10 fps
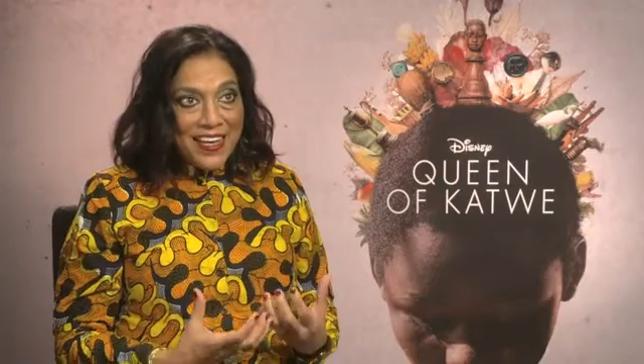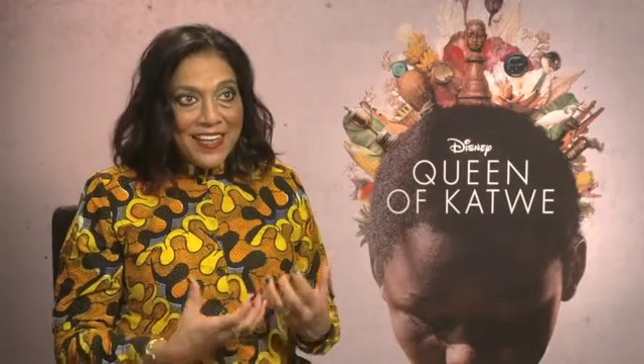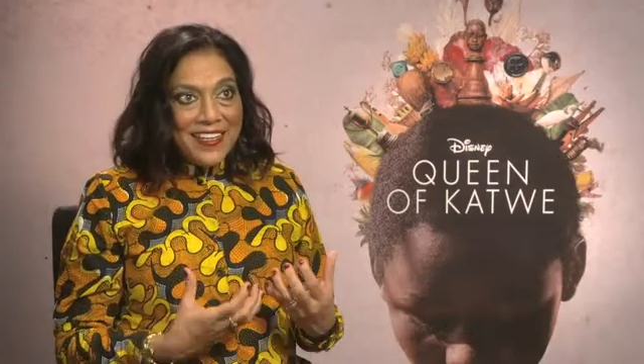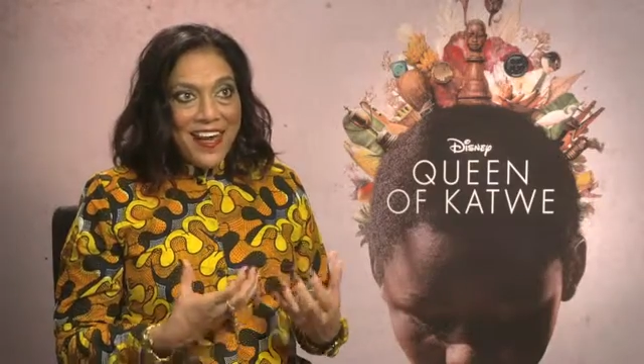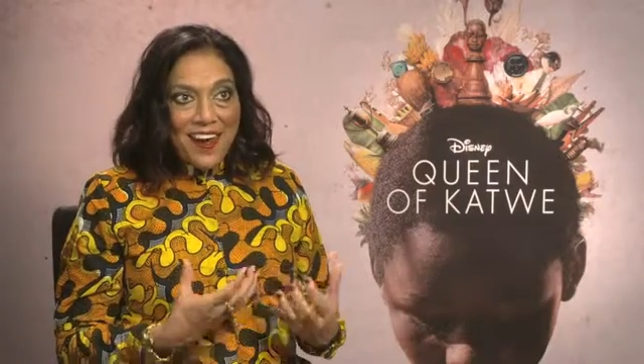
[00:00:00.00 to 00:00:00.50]

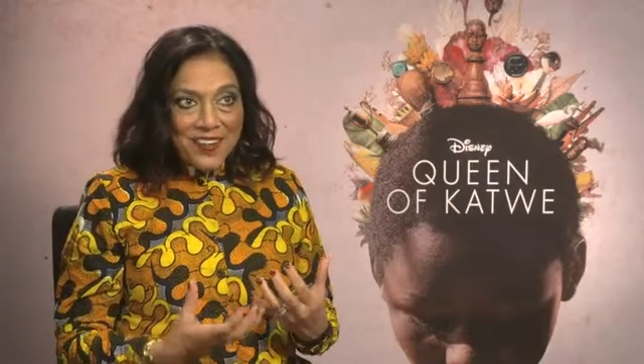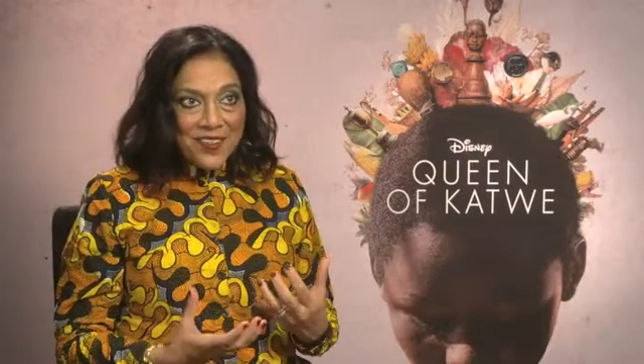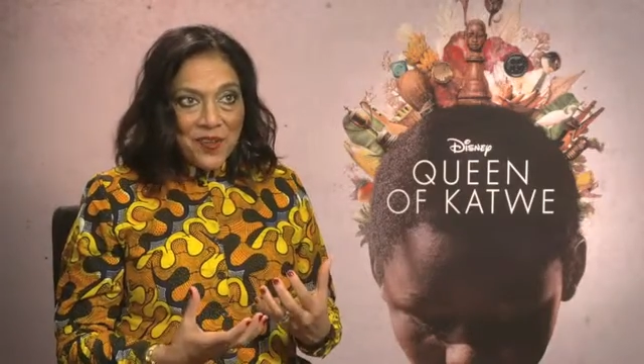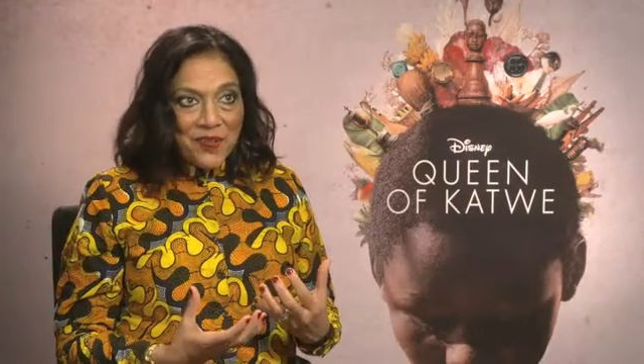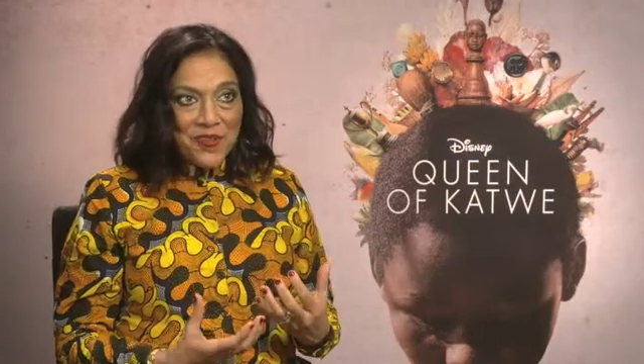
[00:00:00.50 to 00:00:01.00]
the art
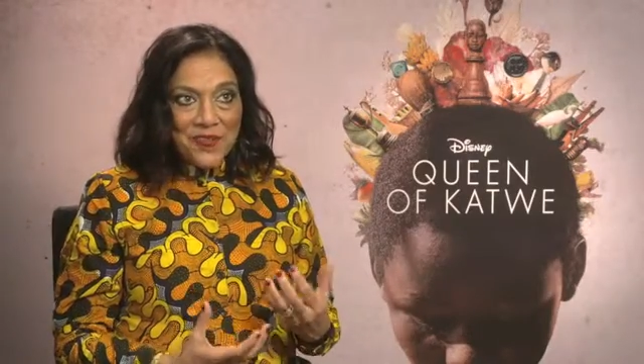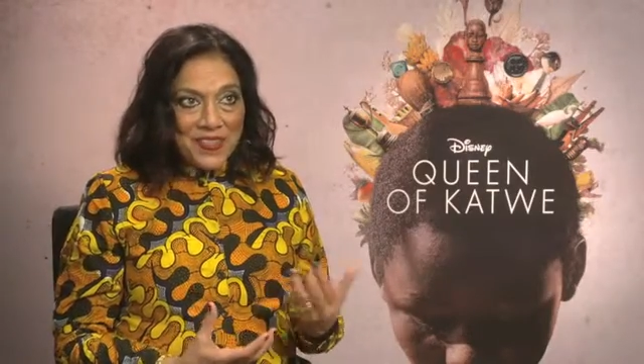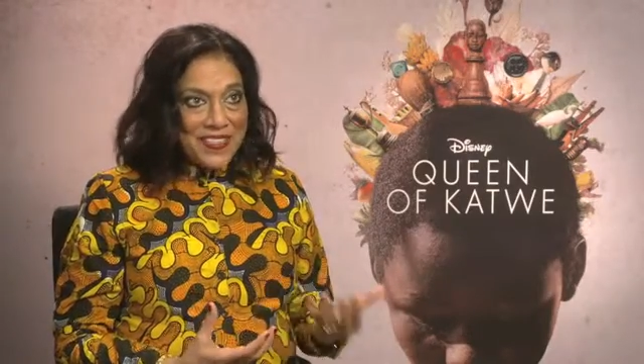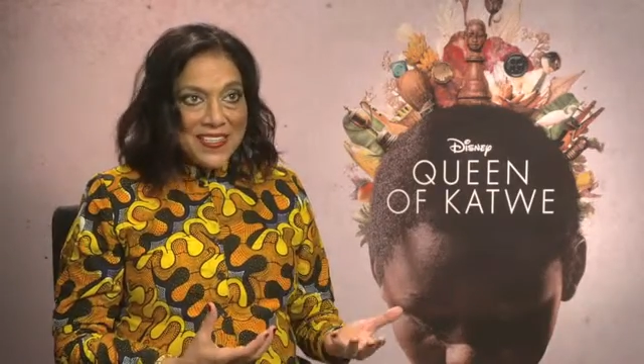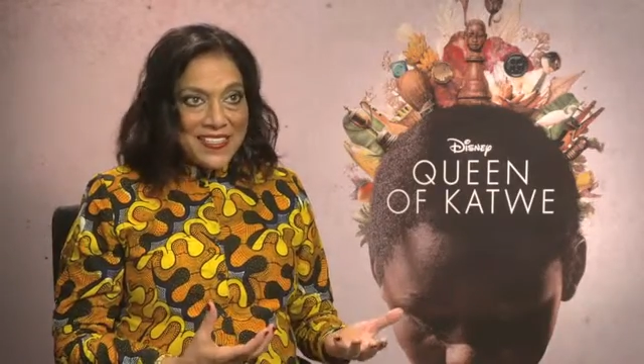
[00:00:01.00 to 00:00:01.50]
of
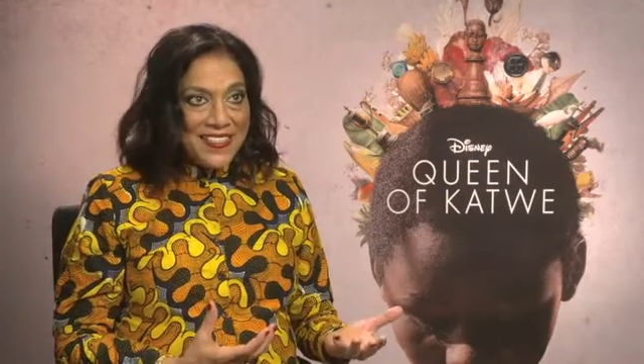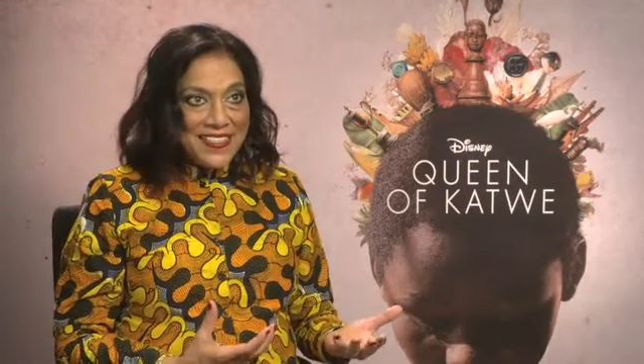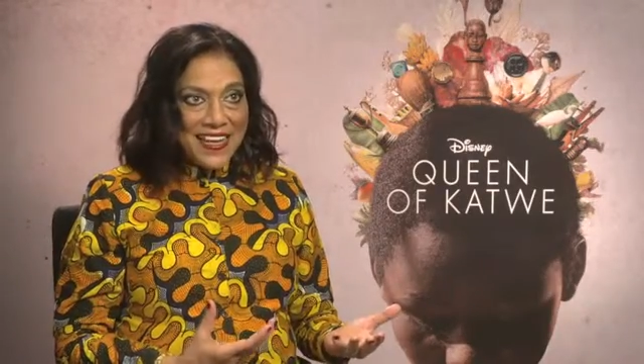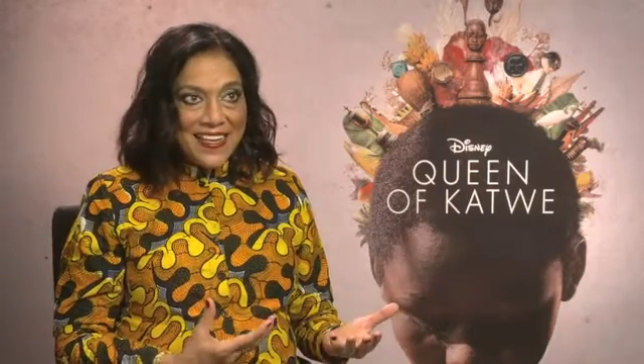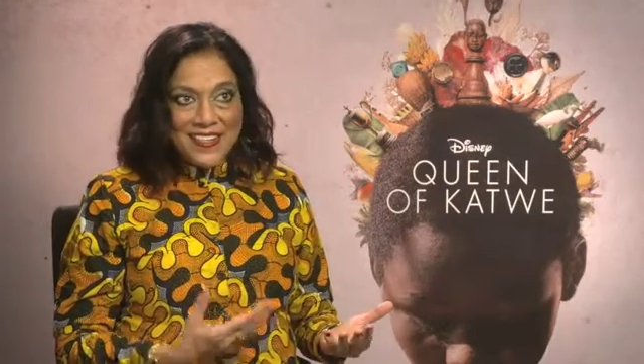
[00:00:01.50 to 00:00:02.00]
resistance
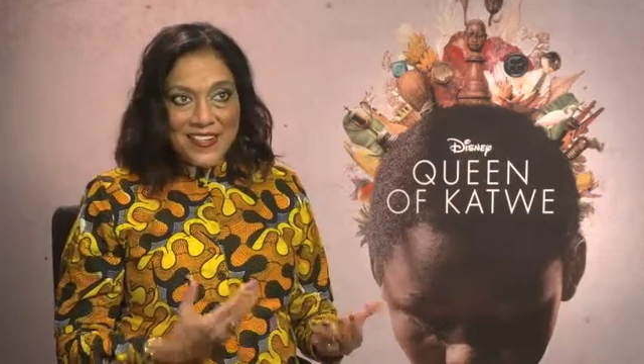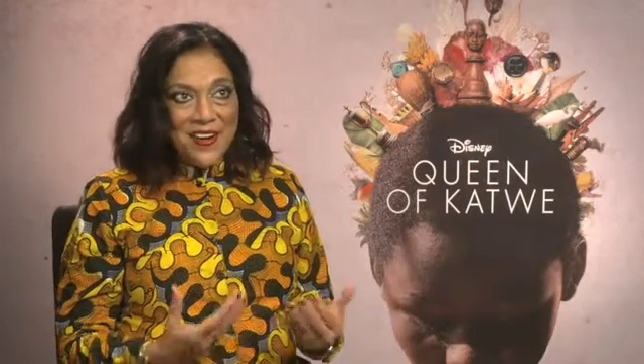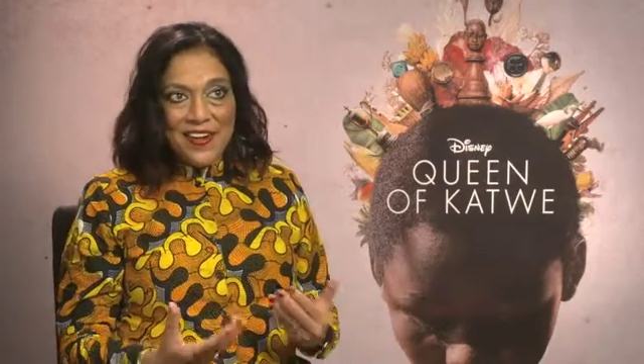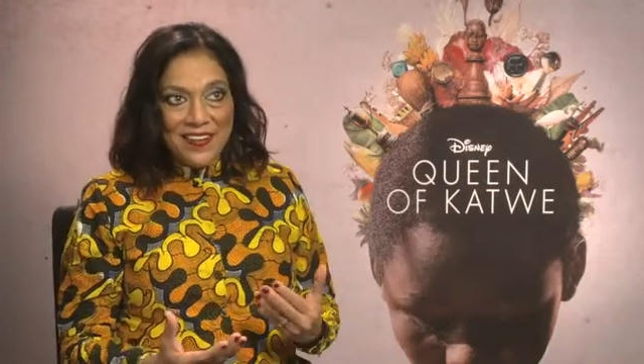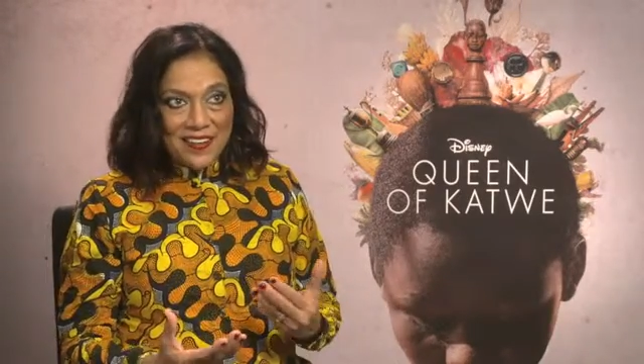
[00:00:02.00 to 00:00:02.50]
and
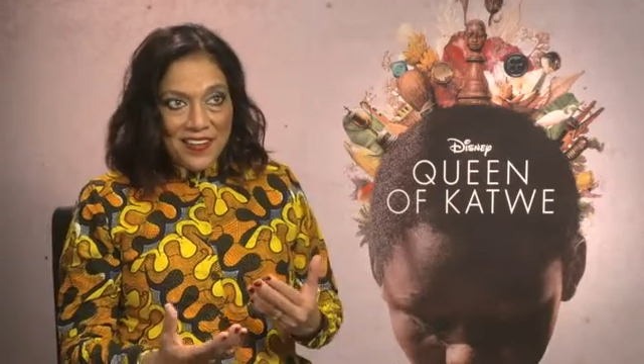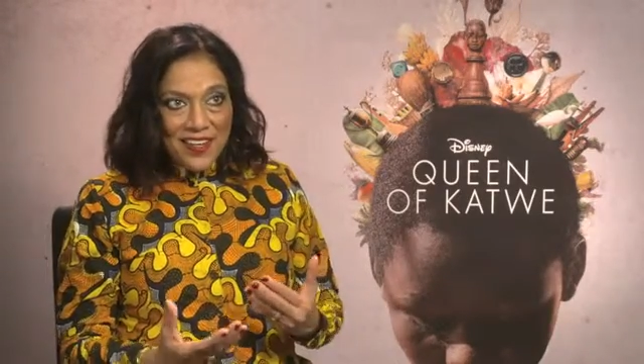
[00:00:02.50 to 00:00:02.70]
surrender.